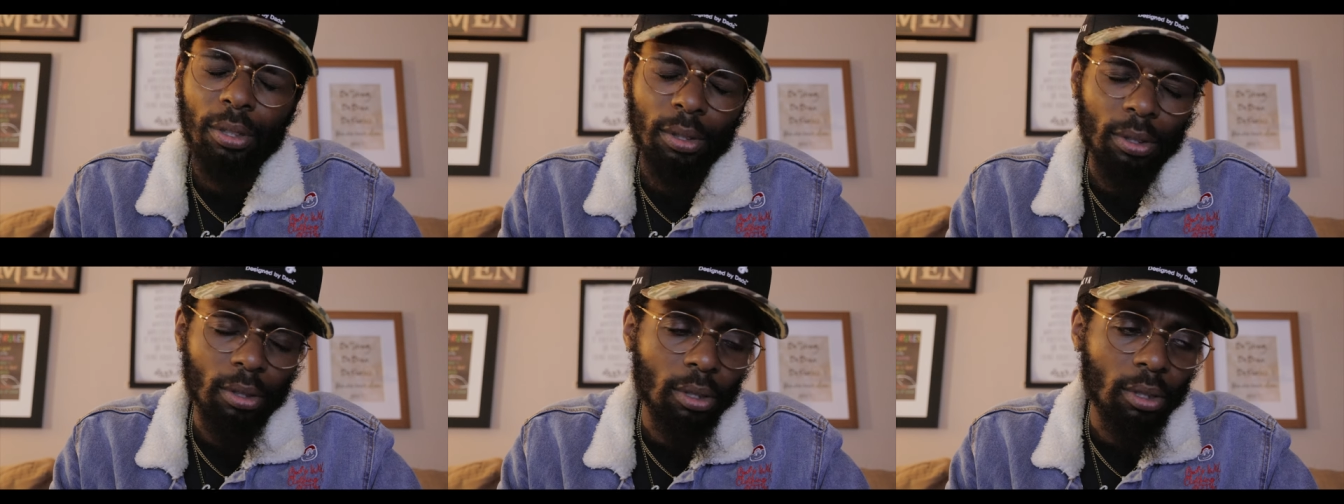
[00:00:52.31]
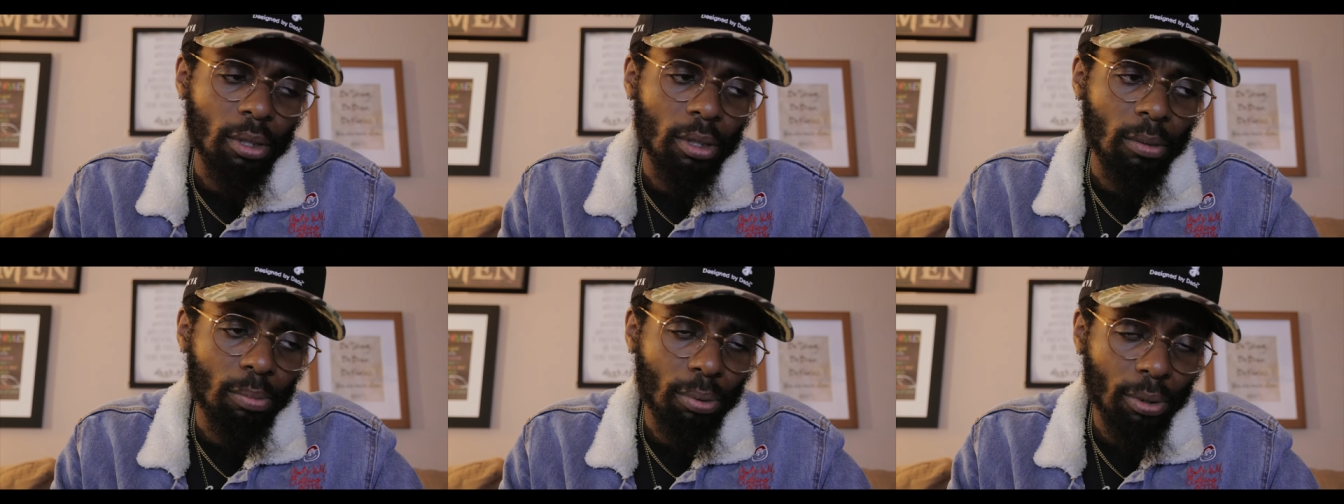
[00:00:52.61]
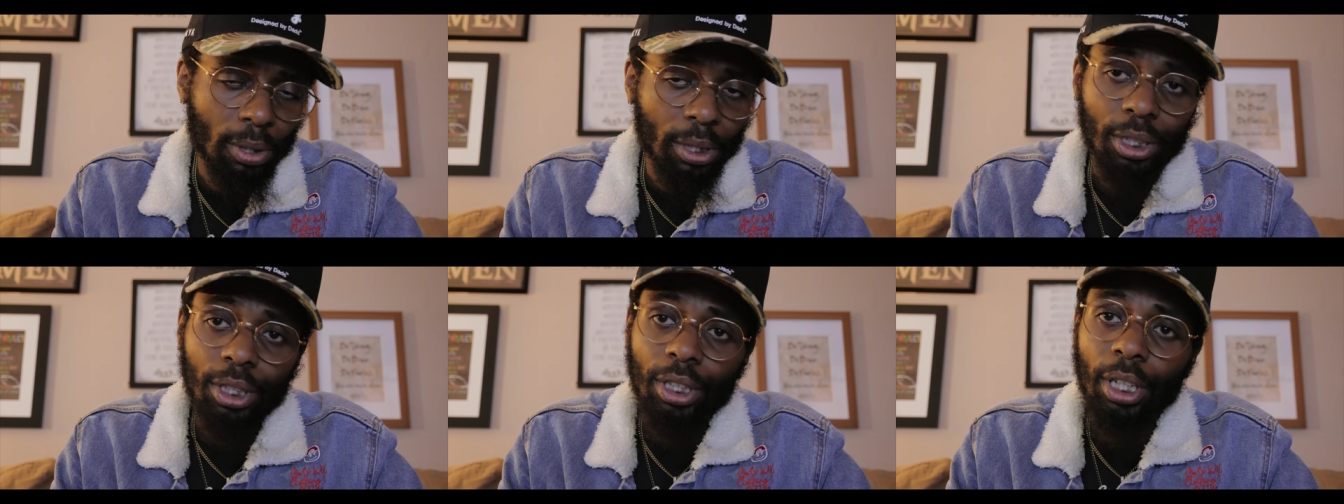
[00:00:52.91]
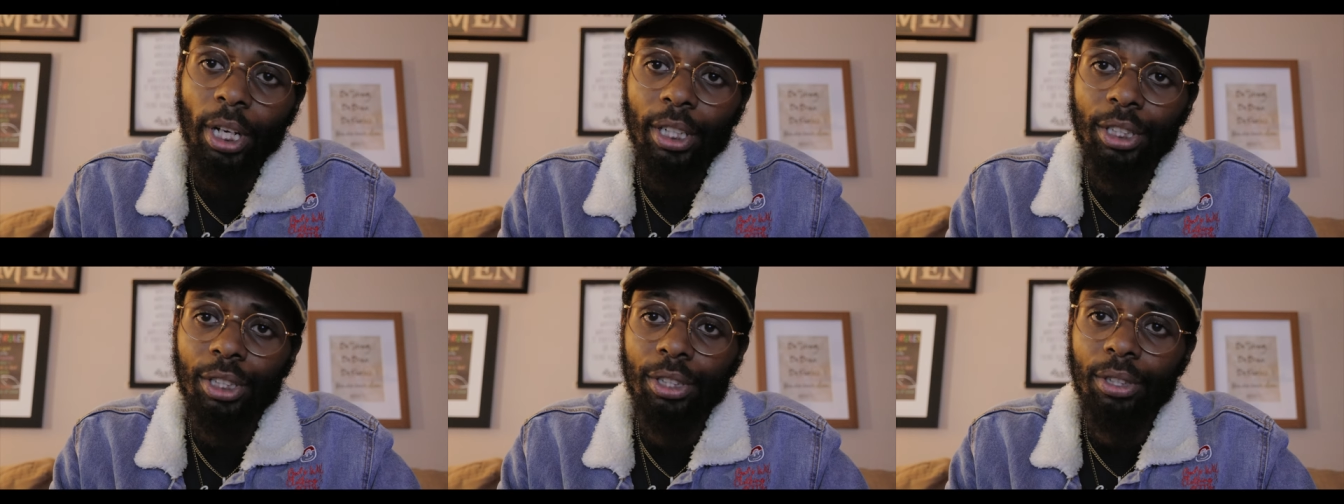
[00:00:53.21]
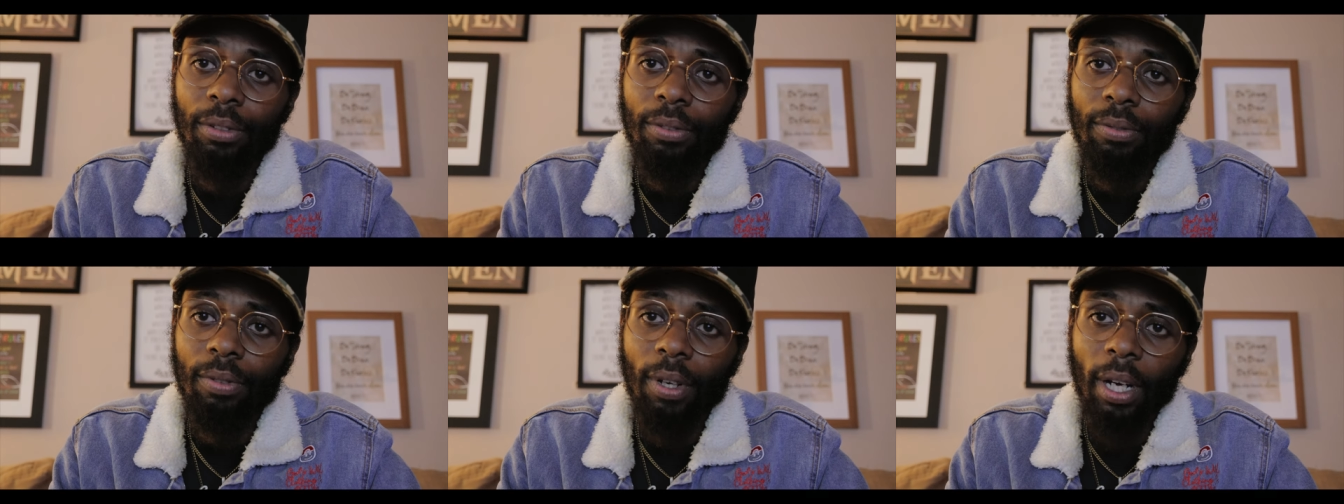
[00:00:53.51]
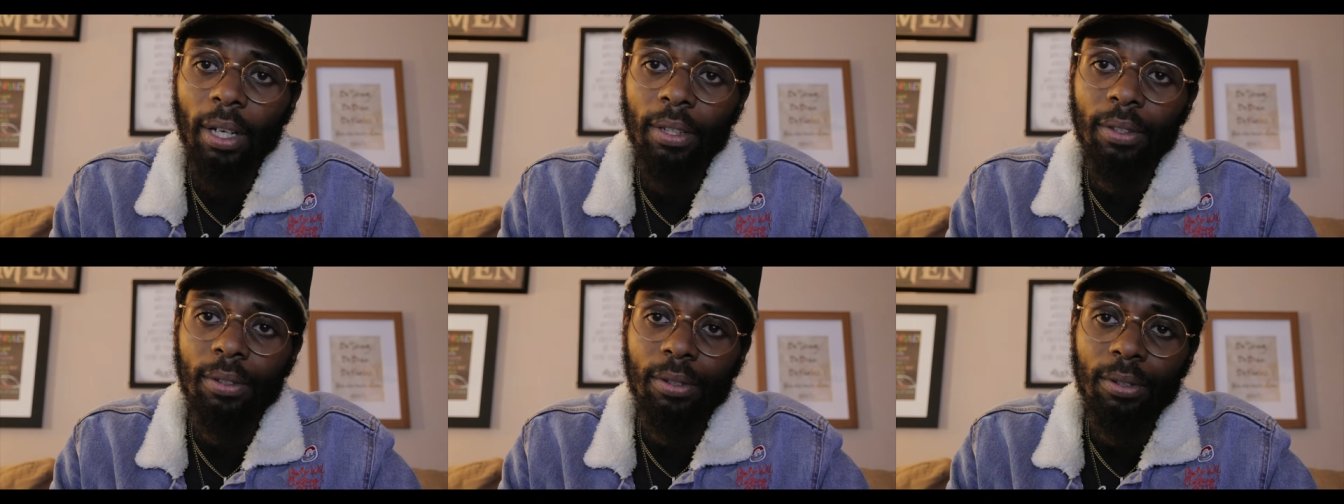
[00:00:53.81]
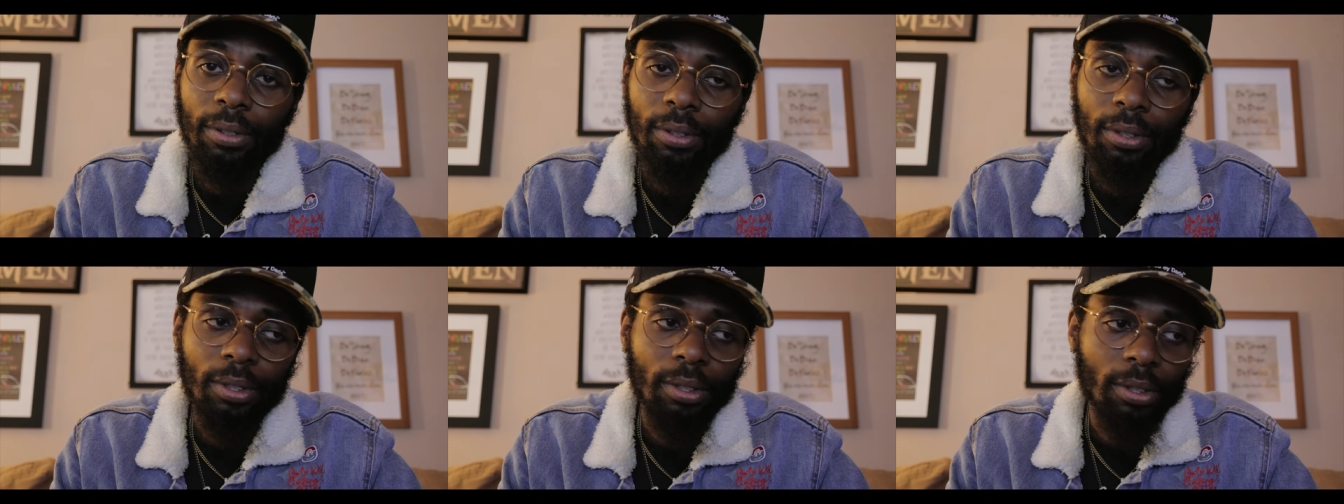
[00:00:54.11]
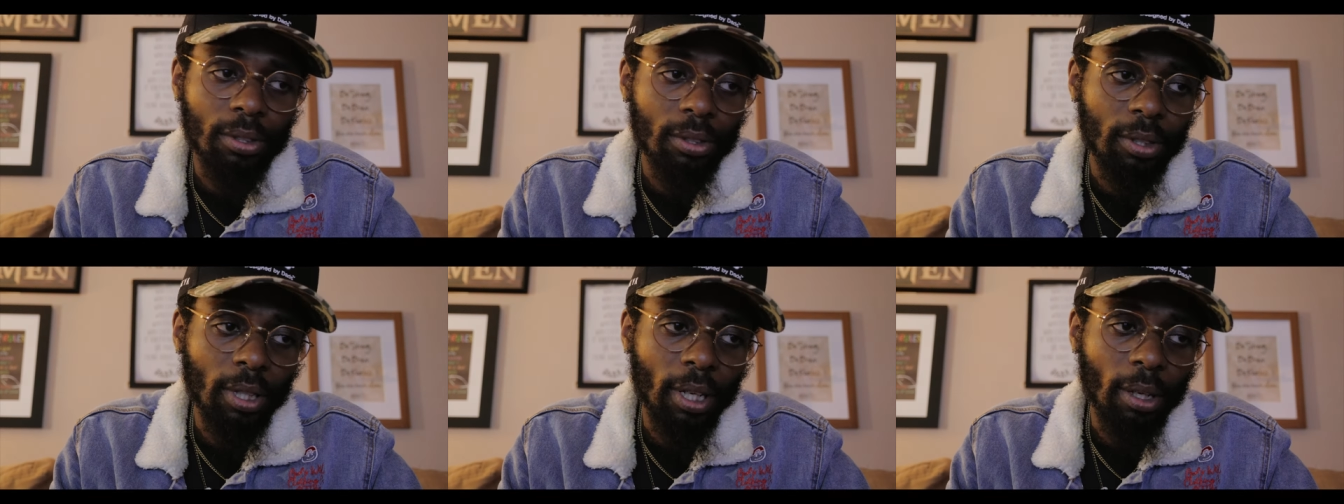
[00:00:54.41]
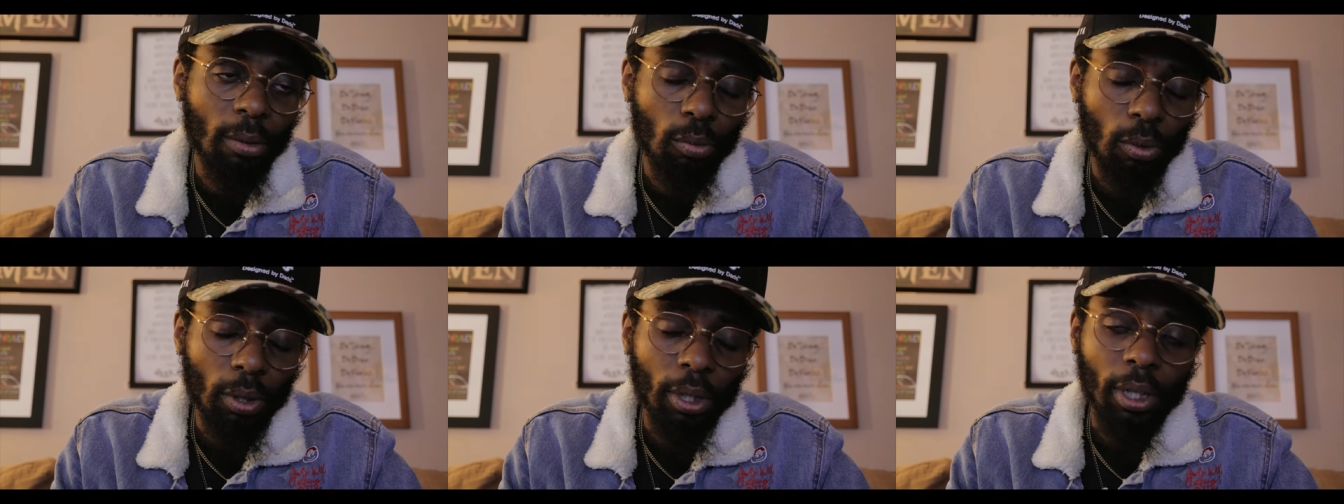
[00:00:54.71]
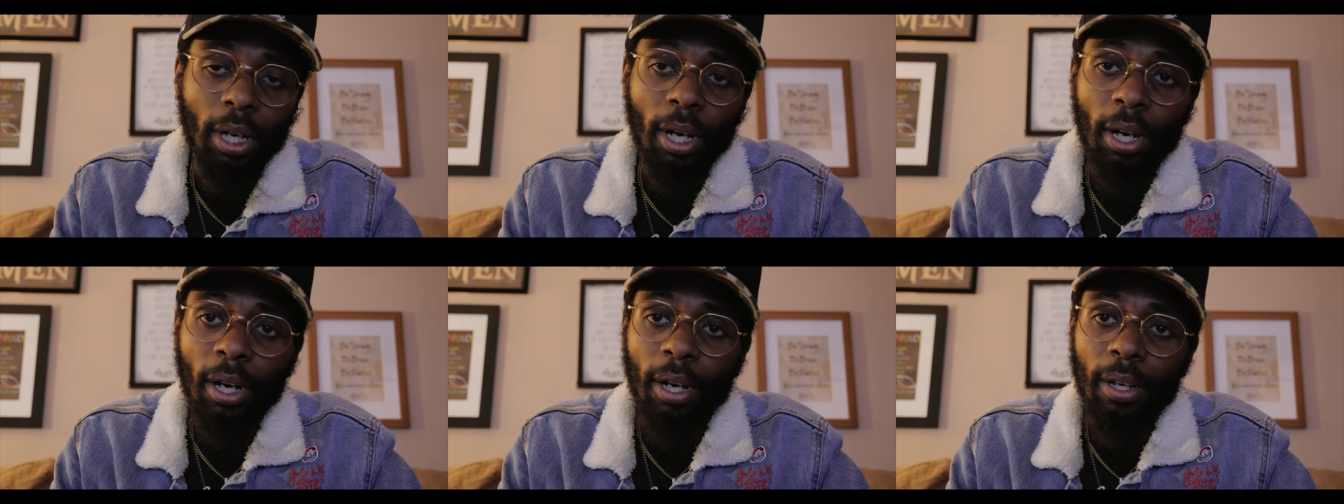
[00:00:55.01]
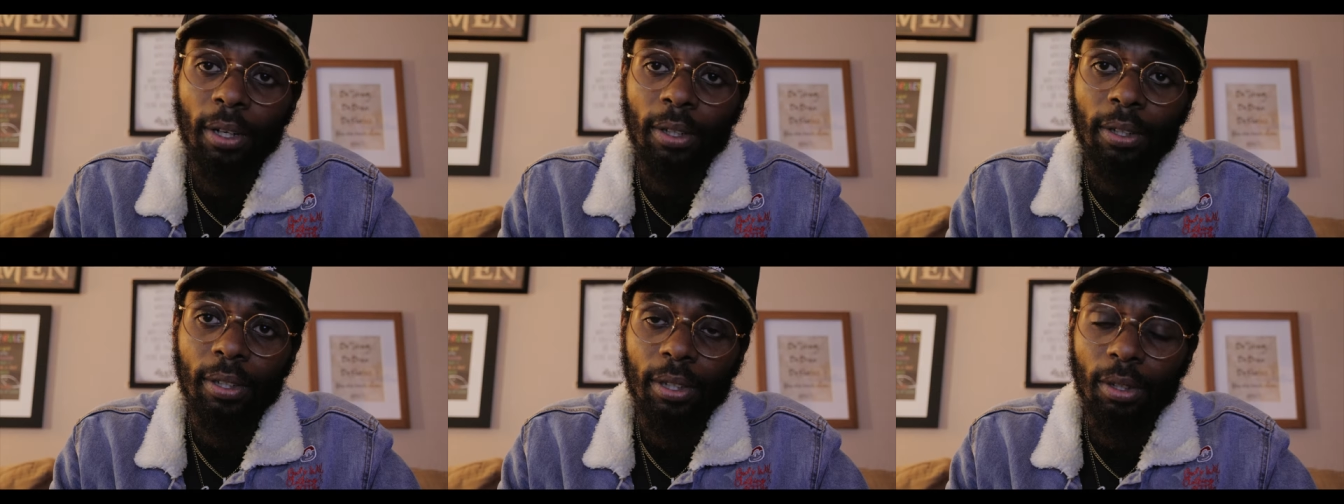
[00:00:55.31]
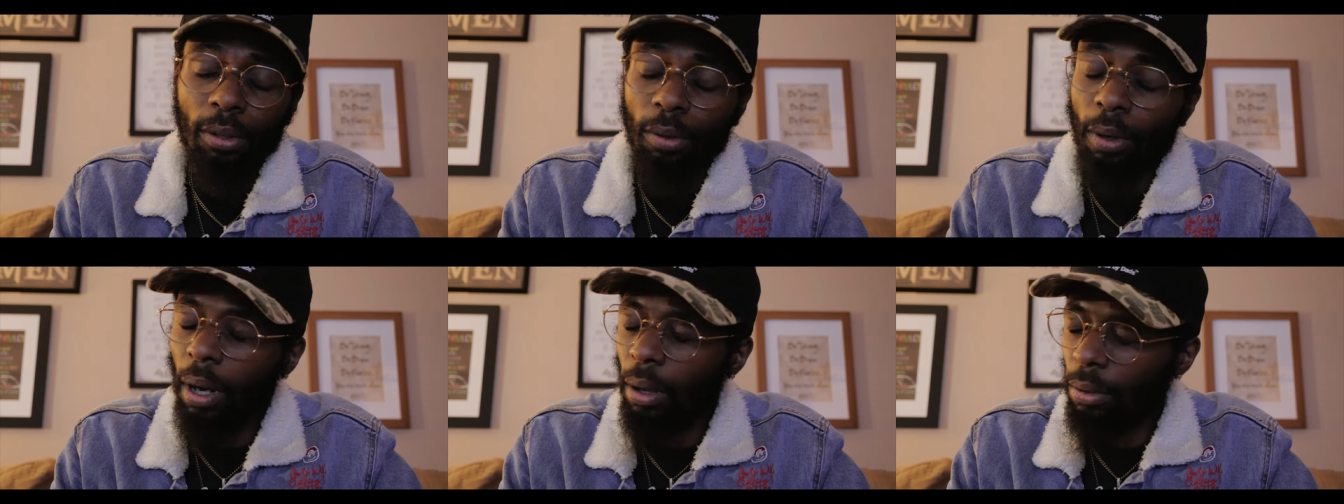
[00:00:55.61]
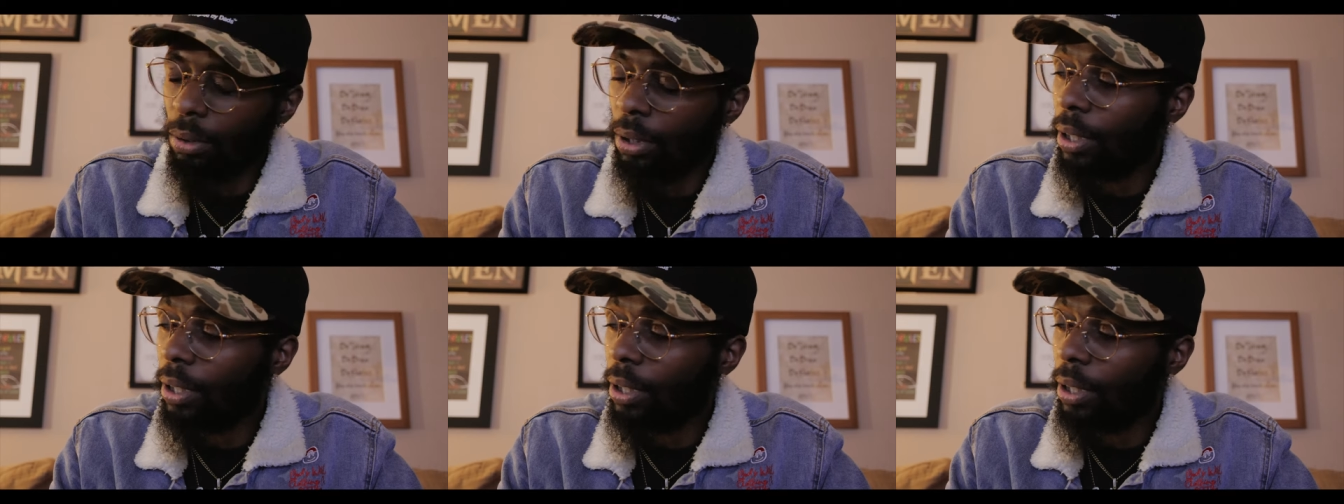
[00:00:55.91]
The appreciation of fathers that work hard and go out